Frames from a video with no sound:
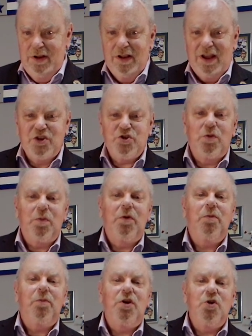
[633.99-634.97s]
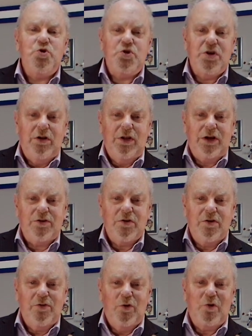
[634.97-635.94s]
Okay, should we be using a
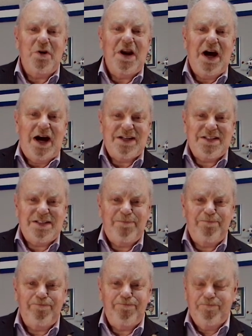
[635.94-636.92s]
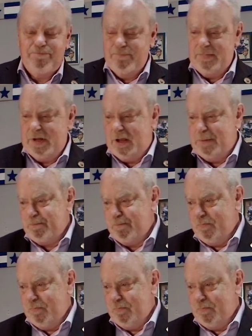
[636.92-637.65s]
lectern or not? Okay.